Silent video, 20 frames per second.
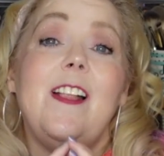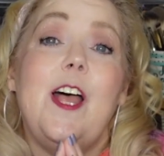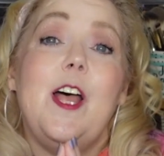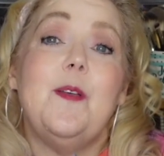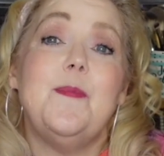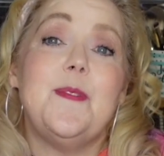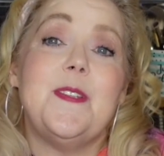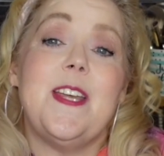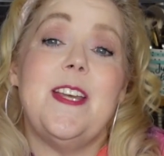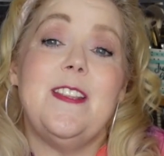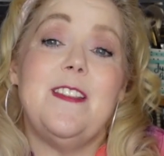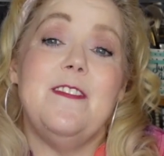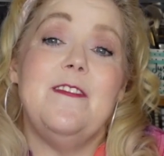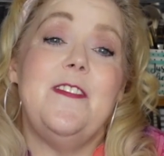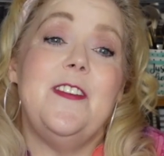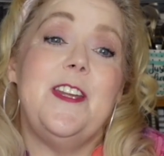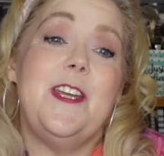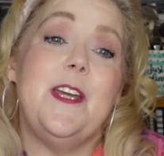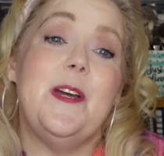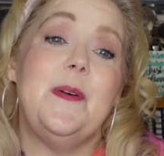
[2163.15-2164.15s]
helps get the
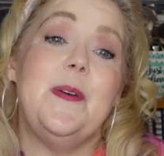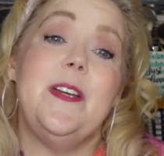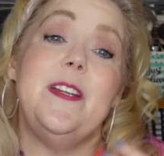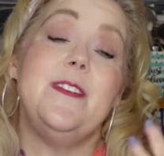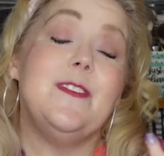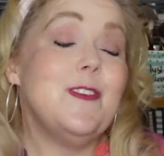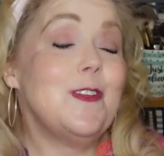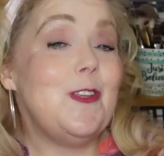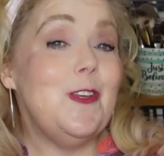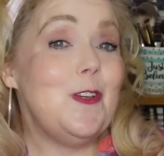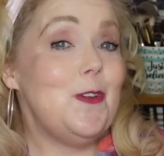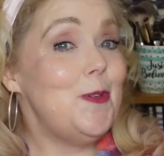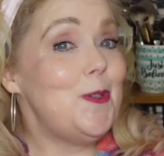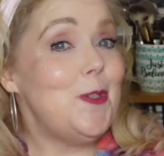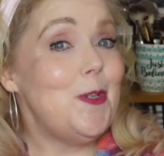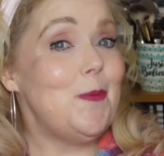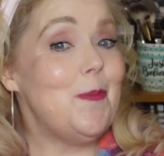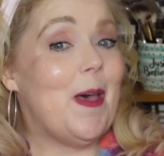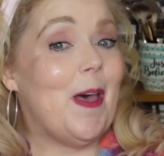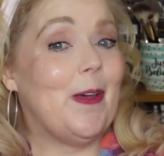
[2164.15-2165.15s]
video into the
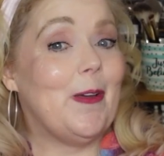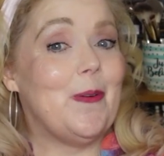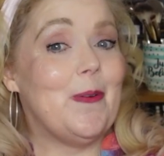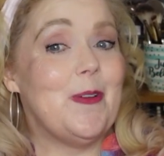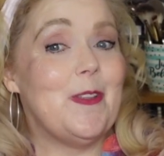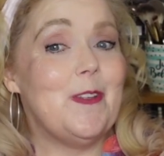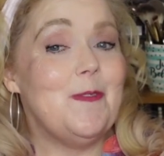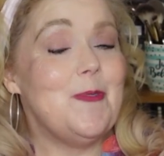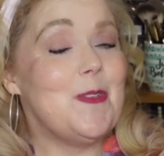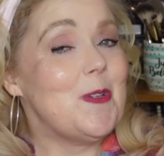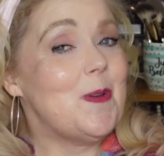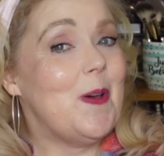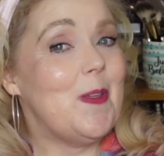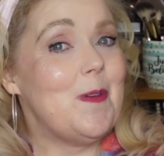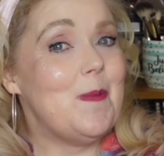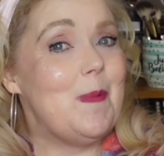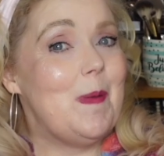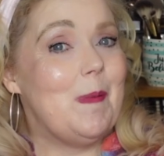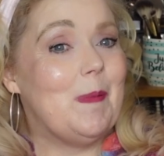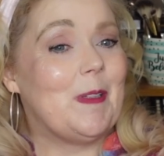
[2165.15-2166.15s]
YouTube algorithm so
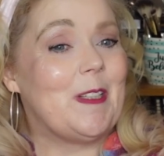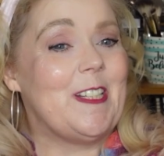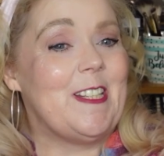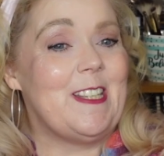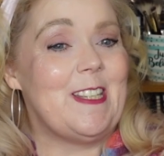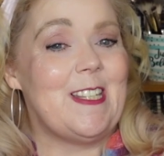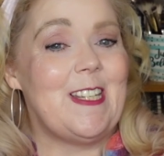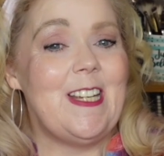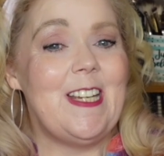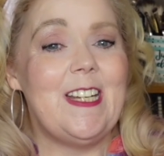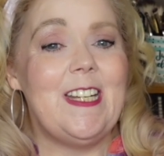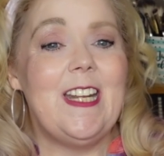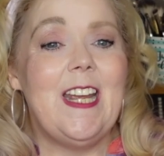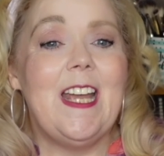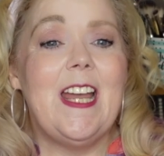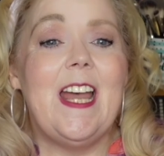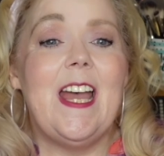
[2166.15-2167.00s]
other people can see it.